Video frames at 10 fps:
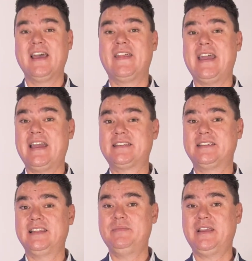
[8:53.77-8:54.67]
they
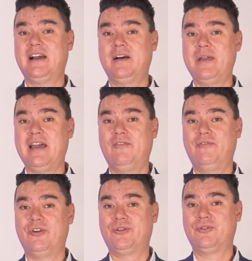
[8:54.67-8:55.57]
actually become our
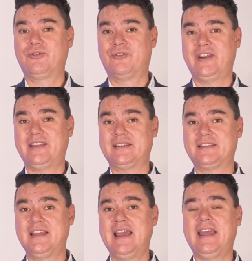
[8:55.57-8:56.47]
vocal critics.